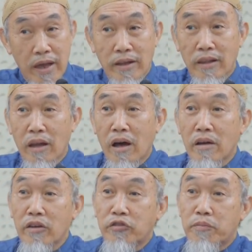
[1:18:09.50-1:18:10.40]
And
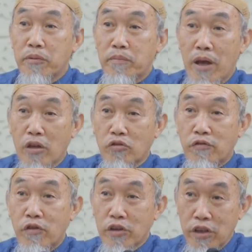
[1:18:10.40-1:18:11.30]
Allah is prepared
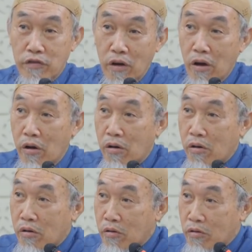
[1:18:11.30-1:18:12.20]
to forgive
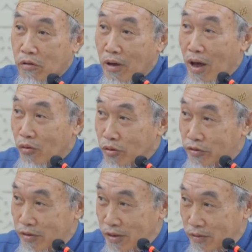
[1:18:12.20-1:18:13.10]
all
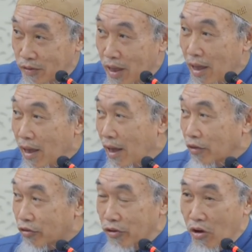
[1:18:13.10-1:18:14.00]
our sins,
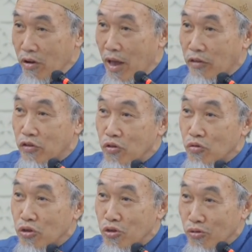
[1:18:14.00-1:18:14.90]
as long as
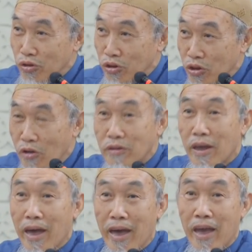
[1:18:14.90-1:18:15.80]
you do
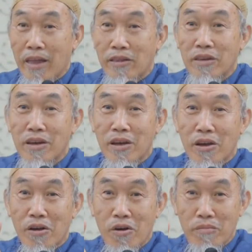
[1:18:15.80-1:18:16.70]
not end
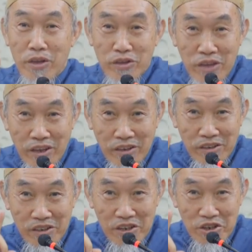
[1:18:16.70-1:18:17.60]

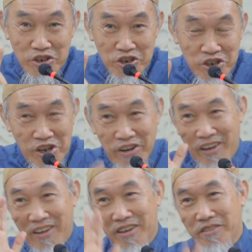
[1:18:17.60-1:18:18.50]
committing
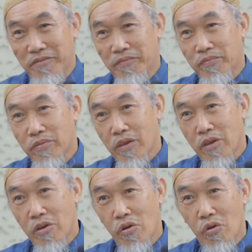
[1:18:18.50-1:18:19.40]
shirk.
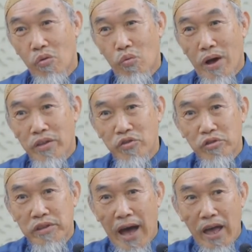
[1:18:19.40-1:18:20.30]
When
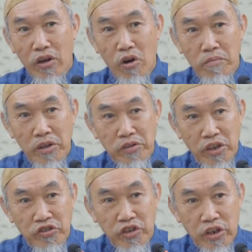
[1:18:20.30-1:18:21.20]
you die
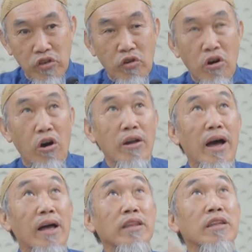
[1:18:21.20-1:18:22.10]
committing shirk, you
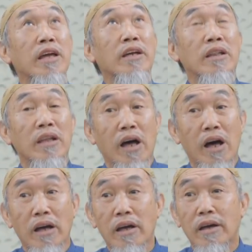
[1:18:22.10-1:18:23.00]
call other than
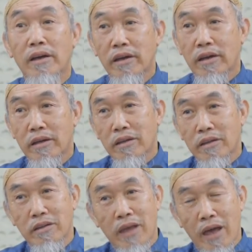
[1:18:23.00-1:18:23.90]
Allah,
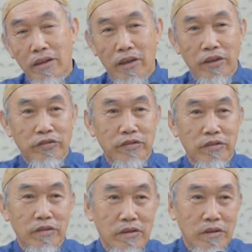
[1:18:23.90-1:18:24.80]
that
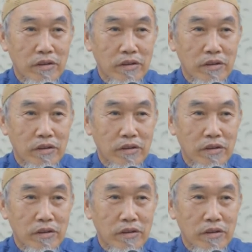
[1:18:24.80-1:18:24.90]
is